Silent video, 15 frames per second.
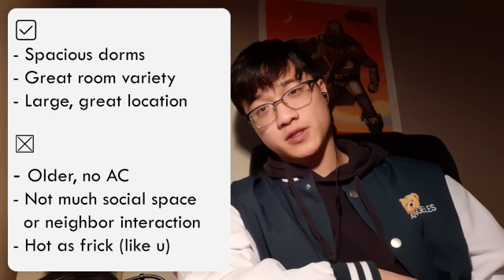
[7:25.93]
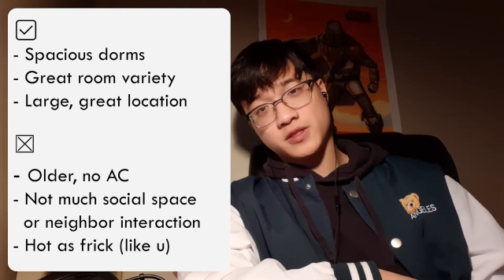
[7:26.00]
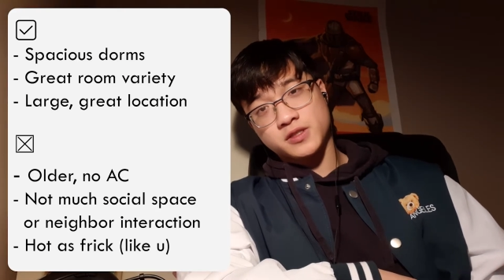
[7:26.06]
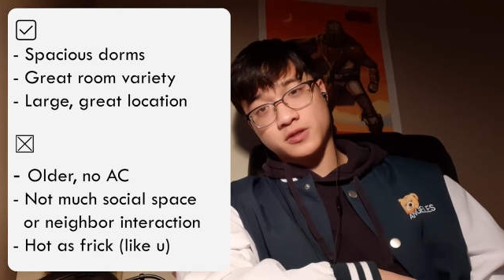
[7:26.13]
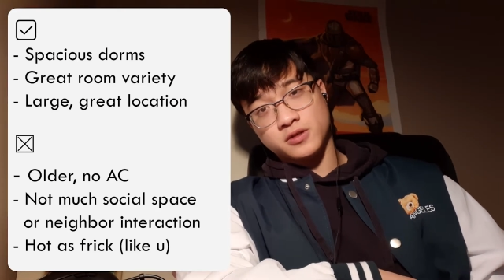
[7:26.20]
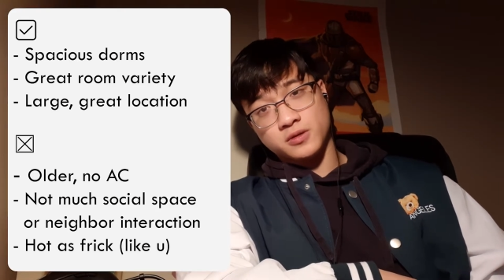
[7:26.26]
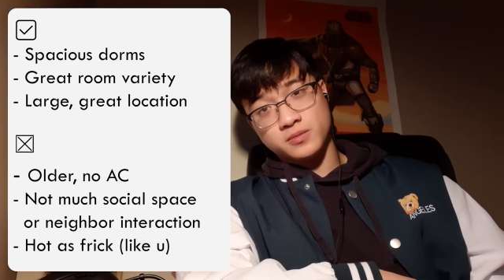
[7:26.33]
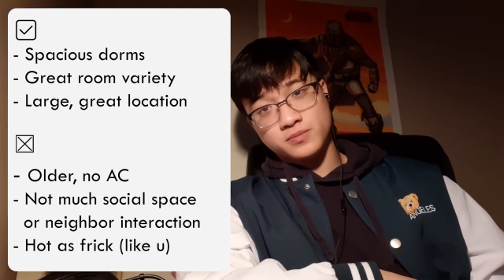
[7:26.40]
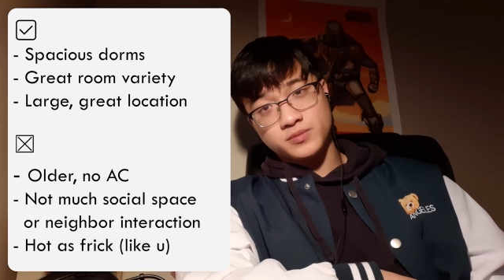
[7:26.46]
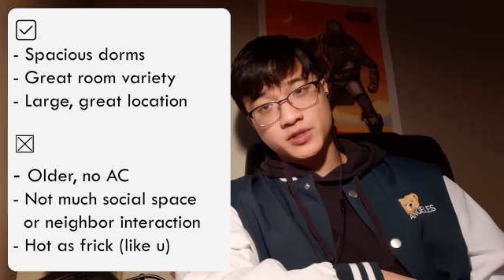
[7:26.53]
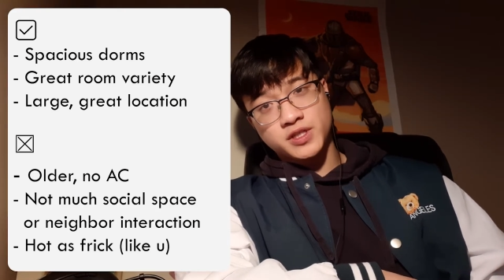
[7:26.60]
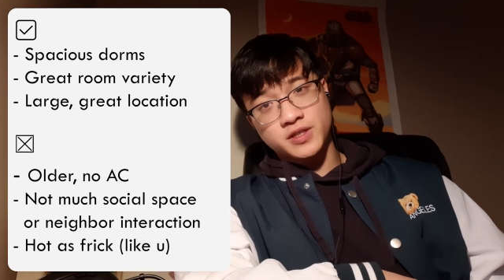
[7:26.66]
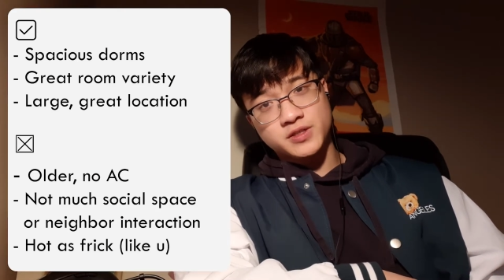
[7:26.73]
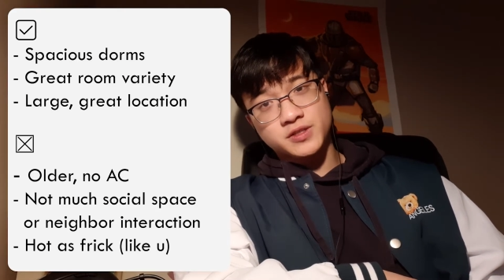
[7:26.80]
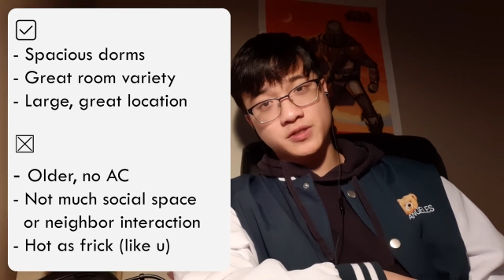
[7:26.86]
so
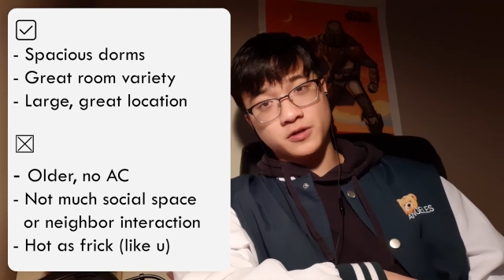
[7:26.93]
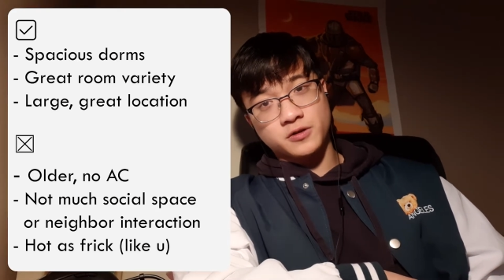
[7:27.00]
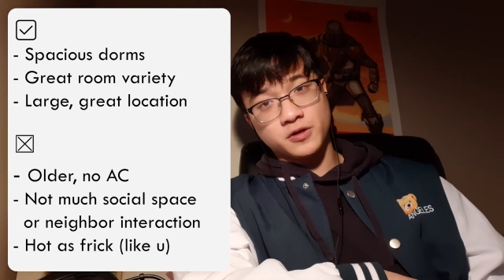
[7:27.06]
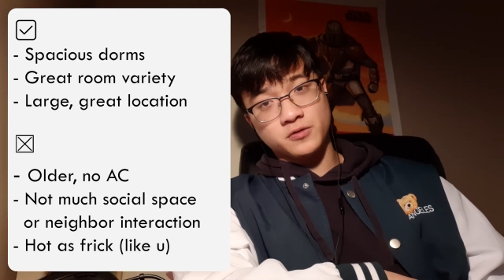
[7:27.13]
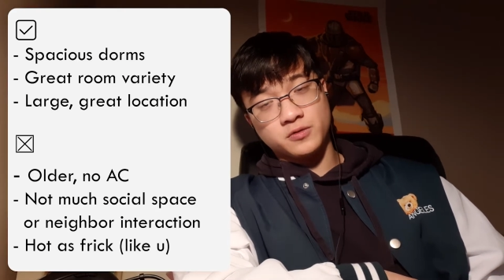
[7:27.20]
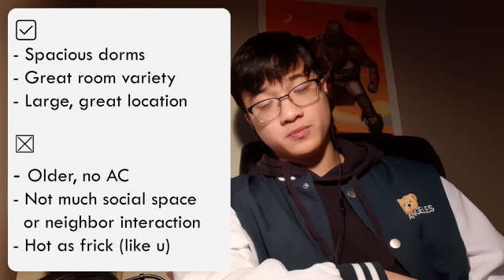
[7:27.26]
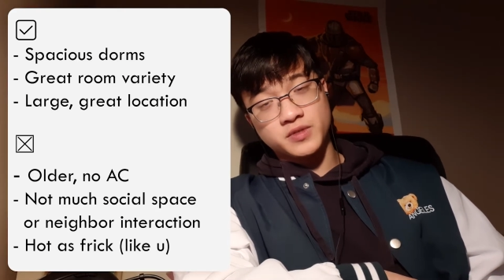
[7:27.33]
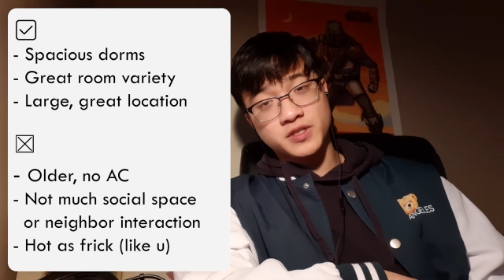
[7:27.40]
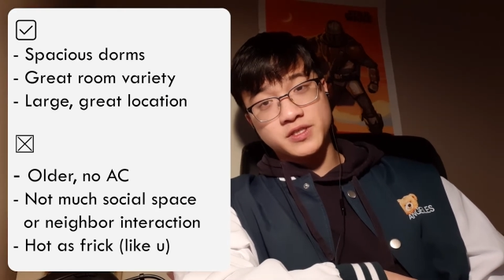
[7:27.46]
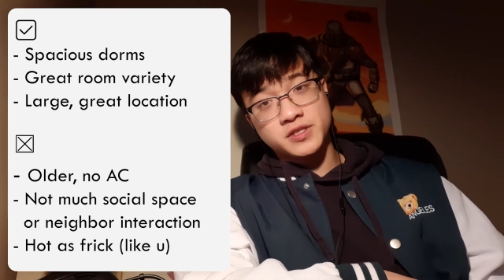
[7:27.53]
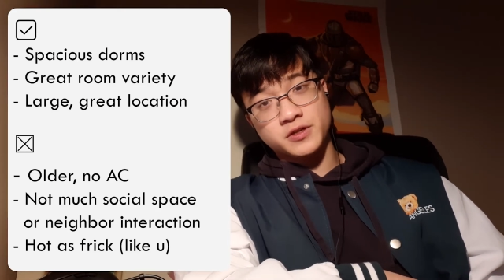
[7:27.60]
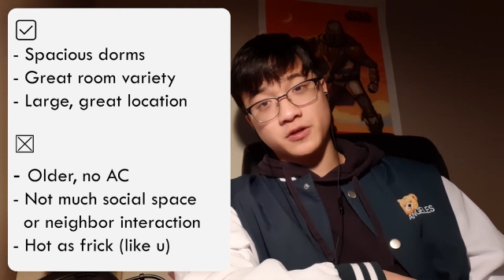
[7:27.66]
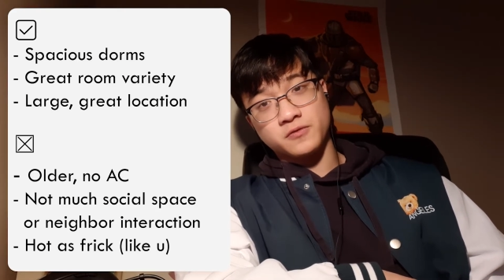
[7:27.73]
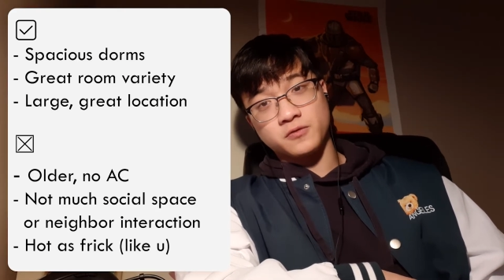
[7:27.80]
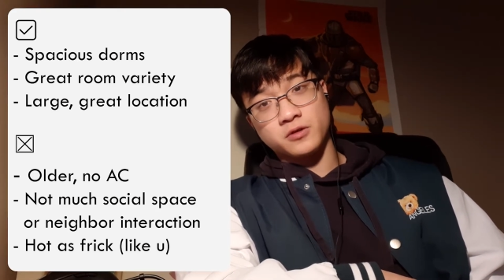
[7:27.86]
chances are you won't be seeing
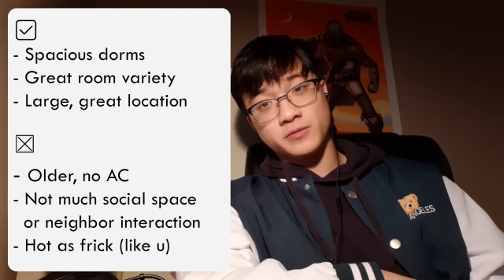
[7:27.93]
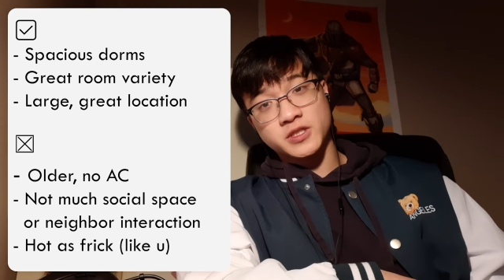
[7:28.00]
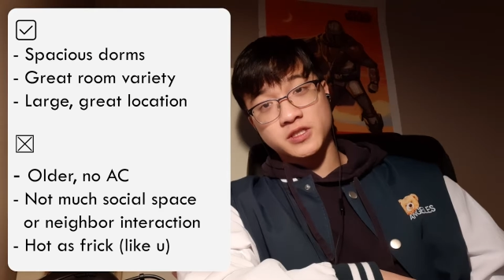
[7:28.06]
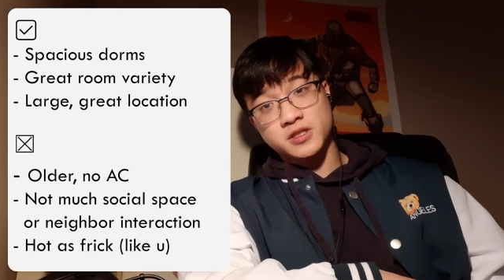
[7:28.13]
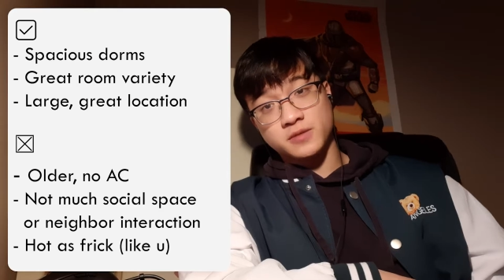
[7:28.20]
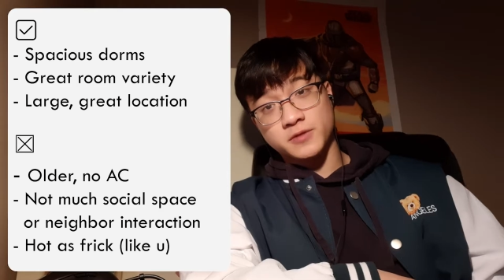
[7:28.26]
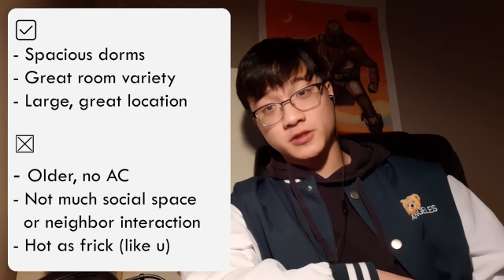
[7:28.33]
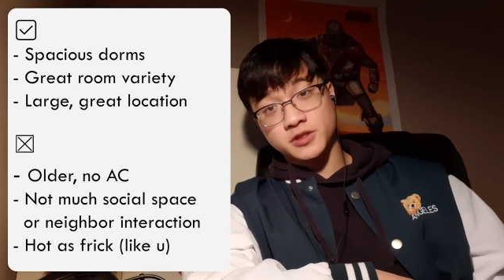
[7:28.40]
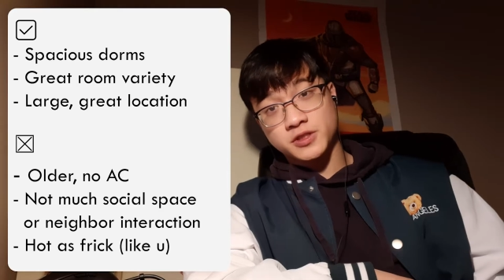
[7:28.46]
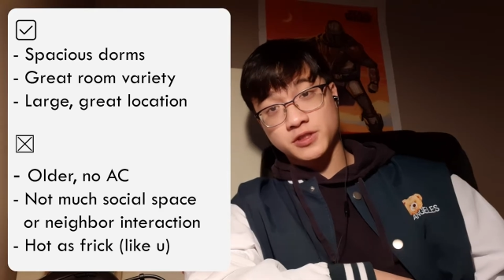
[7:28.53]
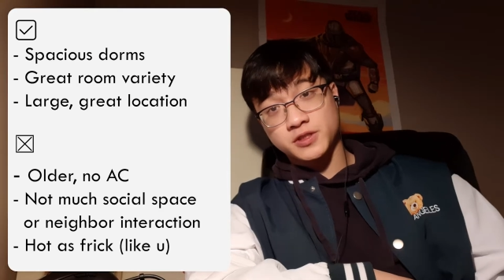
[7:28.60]
your floormates that much.